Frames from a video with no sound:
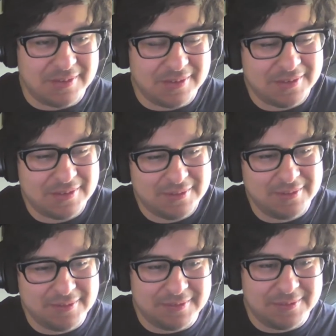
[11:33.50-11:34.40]

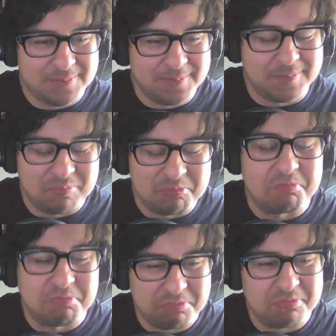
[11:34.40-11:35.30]

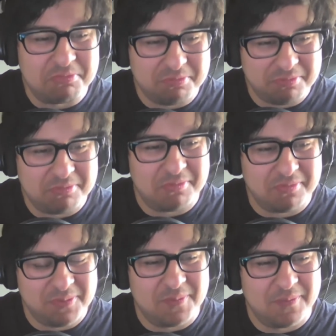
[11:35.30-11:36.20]

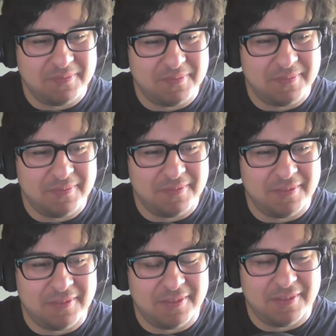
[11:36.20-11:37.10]

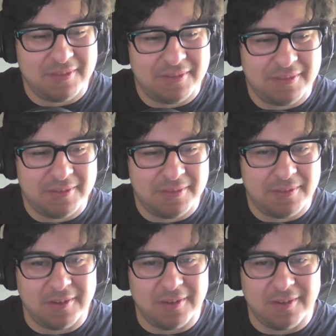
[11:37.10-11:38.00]

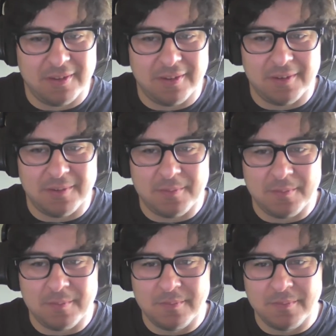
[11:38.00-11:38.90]

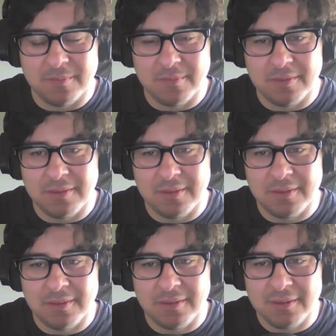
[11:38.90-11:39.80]

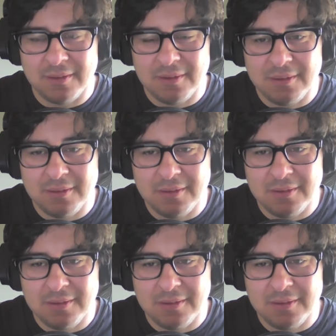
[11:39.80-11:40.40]
No words are spoken by the person on screen.